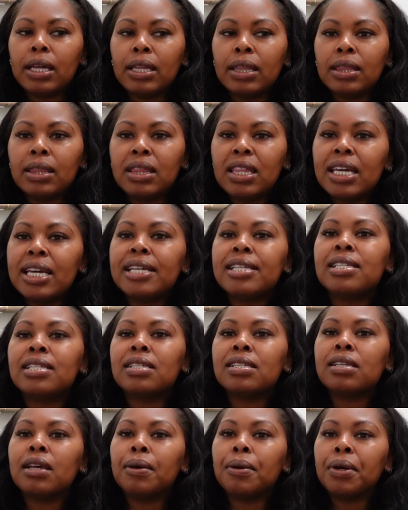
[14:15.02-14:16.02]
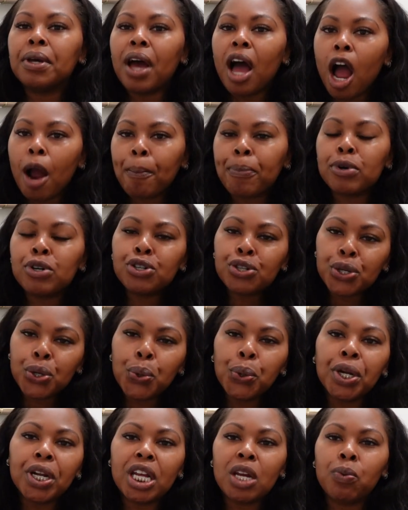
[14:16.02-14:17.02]
this
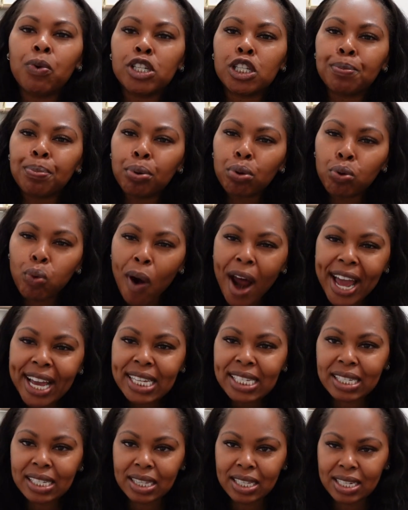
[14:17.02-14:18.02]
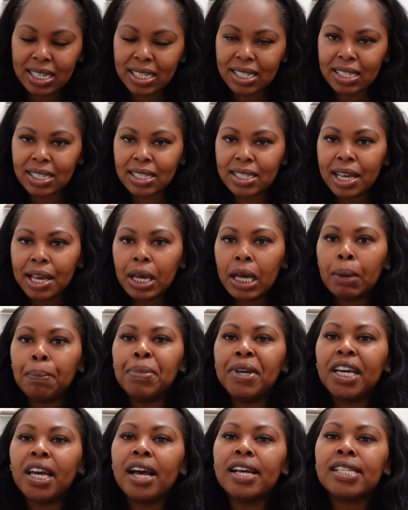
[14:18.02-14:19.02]
opportunity was priceless
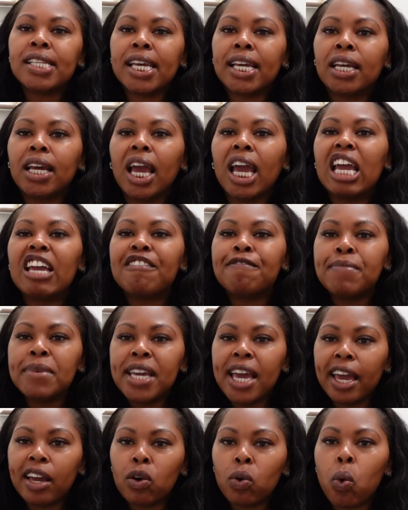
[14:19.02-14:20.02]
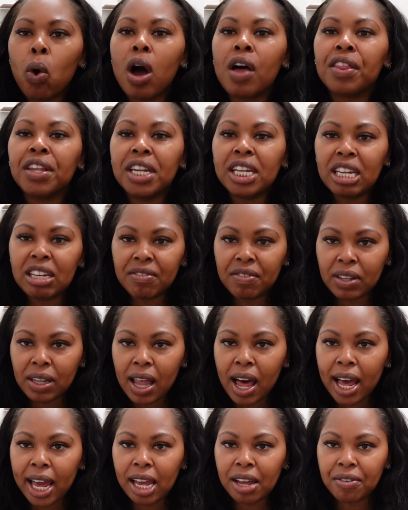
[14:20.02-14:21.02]
because it gave me a quality of
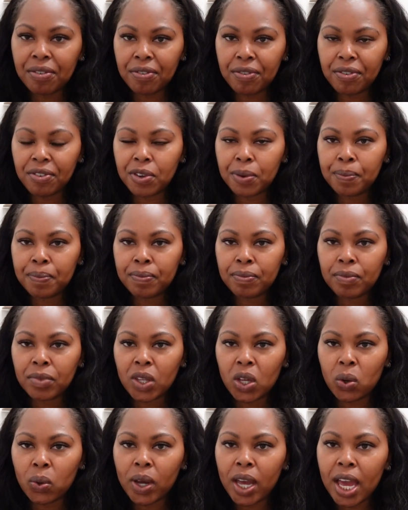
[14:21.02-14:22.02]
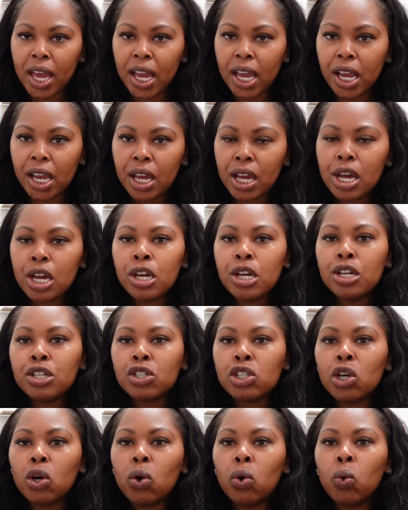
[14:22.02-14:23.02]
life. Okay,
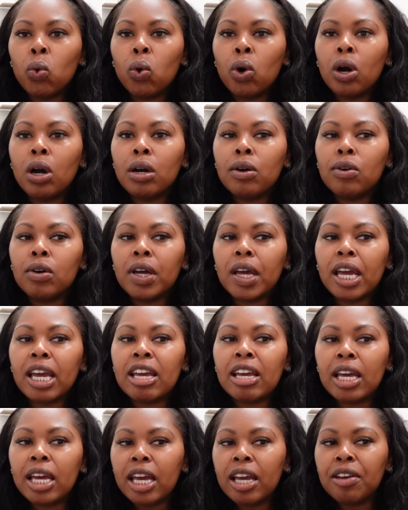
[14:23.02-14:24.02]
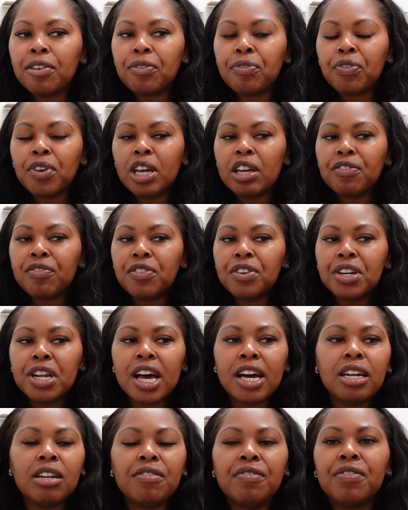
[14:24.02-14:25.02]
so if
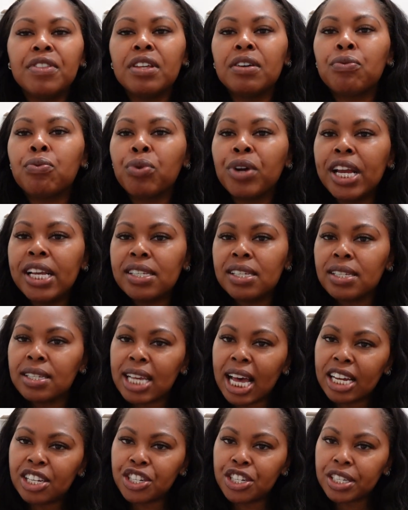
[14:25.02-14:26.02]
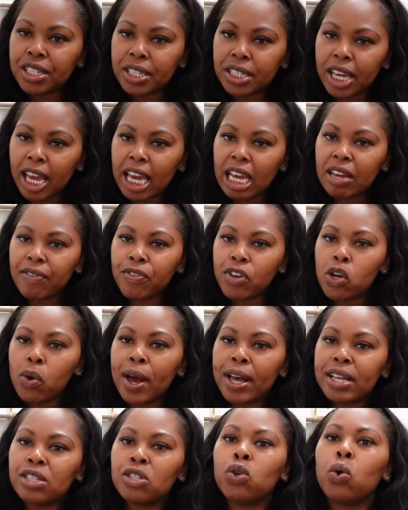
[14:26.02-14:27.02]
none of the reasons I just gave you
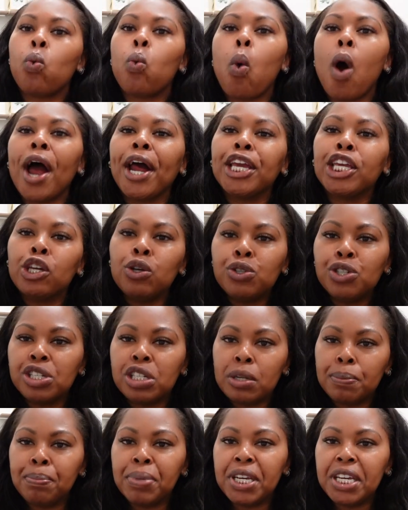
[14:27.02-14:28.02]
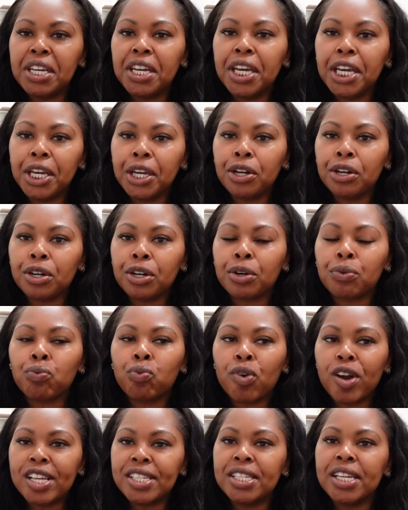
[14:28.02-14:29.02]
as to why you should be here
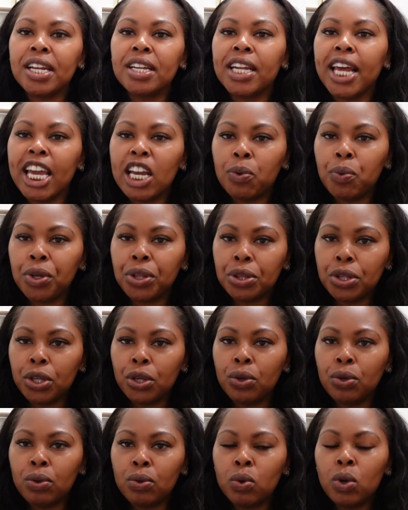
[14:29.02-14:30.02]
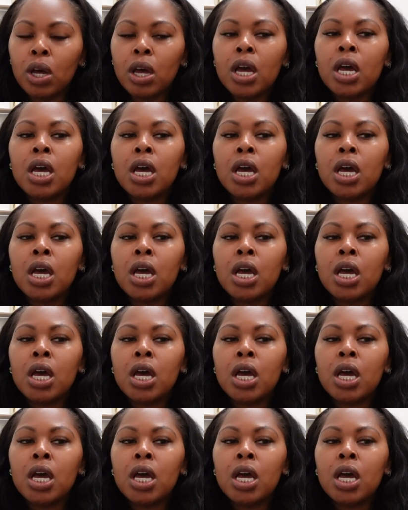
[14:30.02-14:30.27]
resonate with you,